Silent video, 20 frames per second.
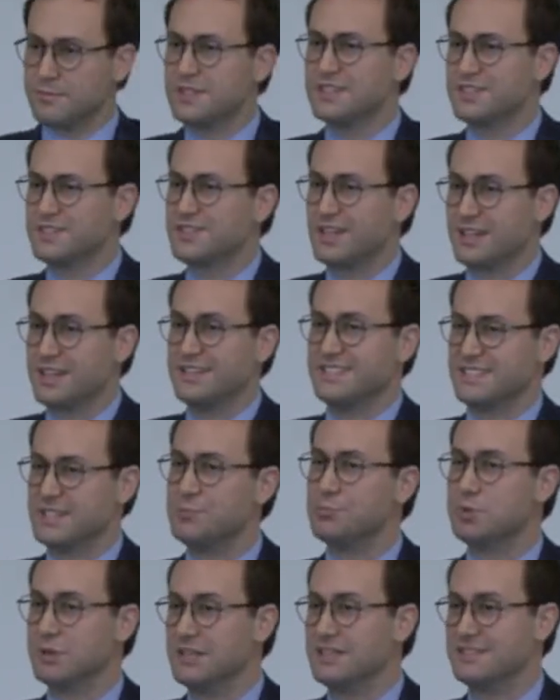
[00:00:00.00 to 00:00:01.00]
It is not as
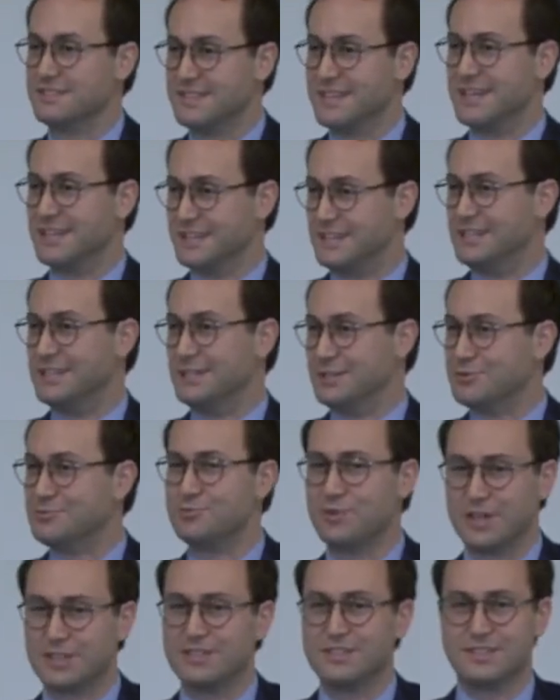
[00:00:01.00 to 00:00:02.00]
simple as that, and in
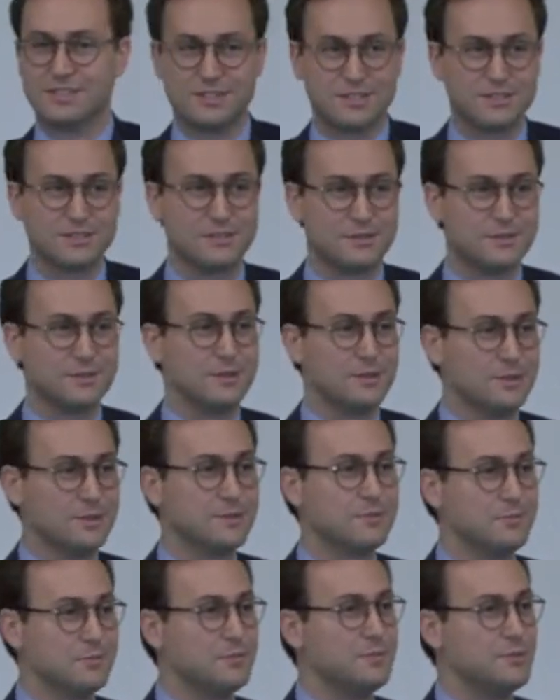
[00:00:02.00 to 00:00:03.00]
practice, uh,
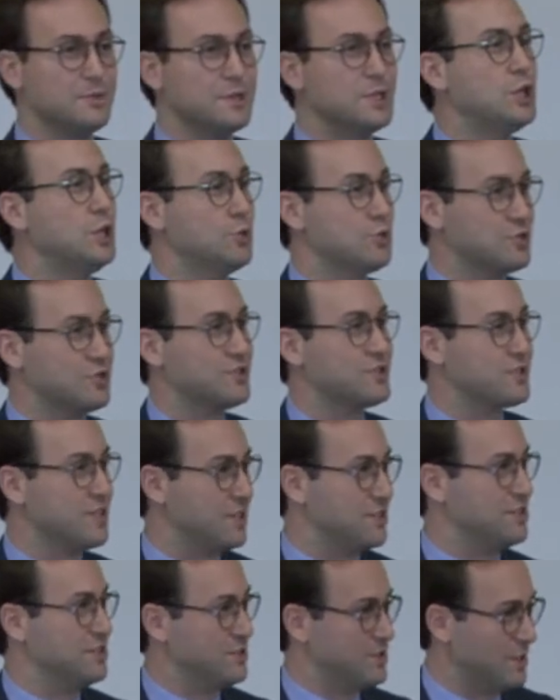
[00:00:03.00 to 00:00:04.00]
huge
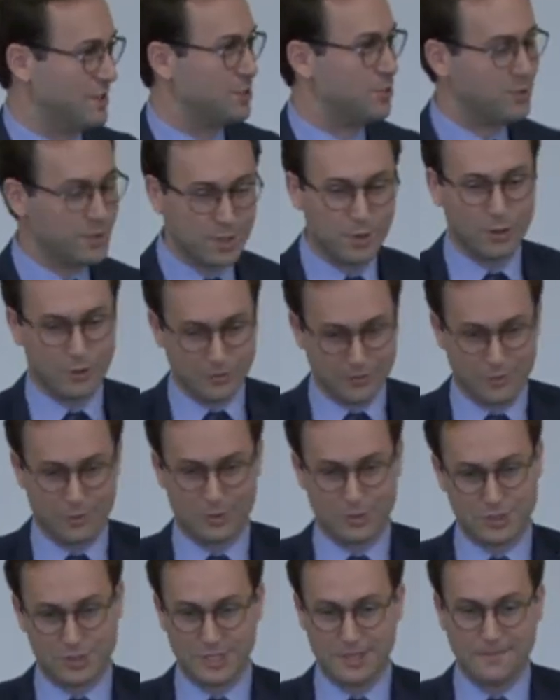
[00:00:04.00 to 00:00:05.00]
discussions are going on, of
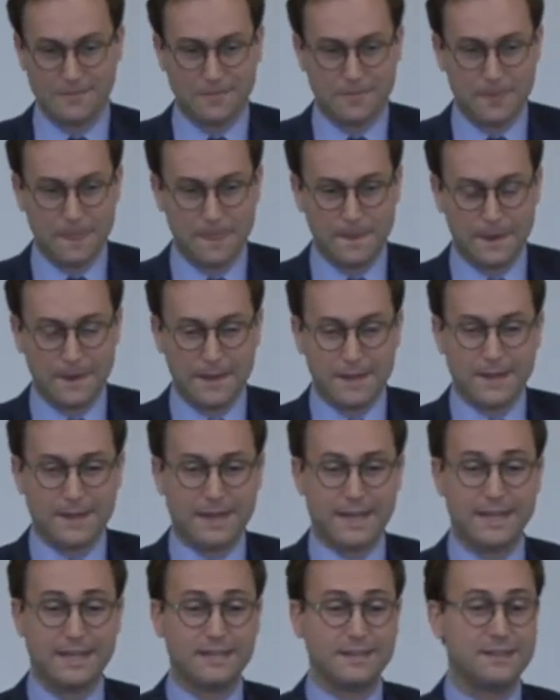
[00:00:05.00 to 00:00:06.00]
course.
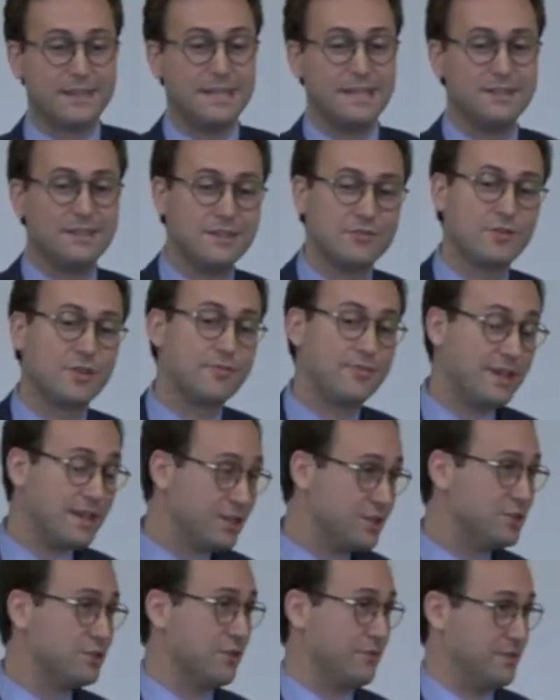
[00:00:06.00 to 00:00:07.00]
And the, the
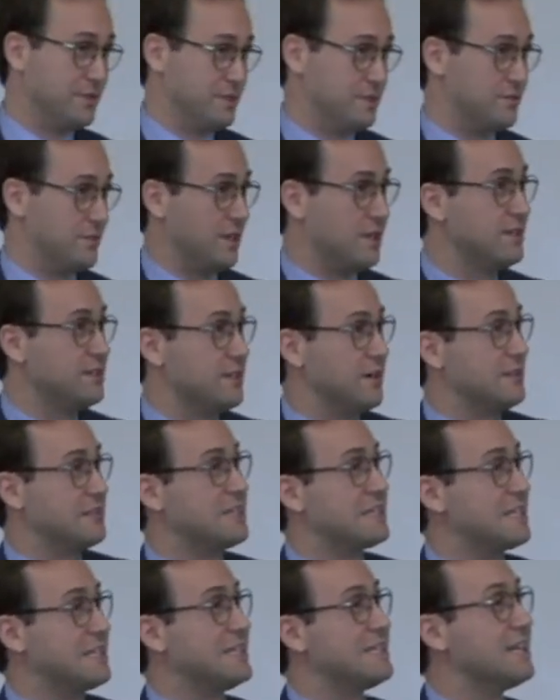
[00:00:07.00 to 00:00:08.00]
reflection of this right,
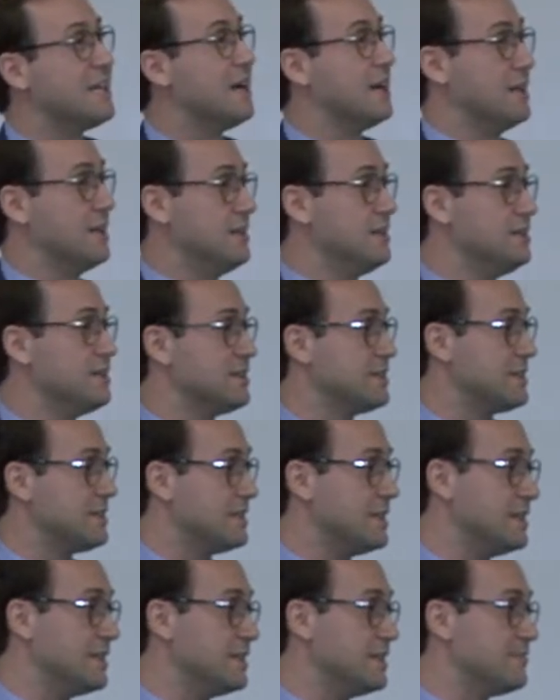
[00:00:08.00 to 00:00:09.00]
Article 9,
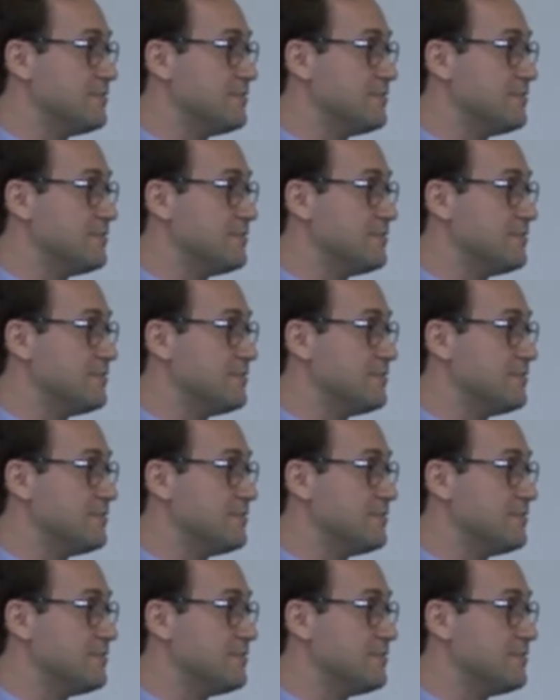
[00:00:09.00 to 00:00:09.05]
uh,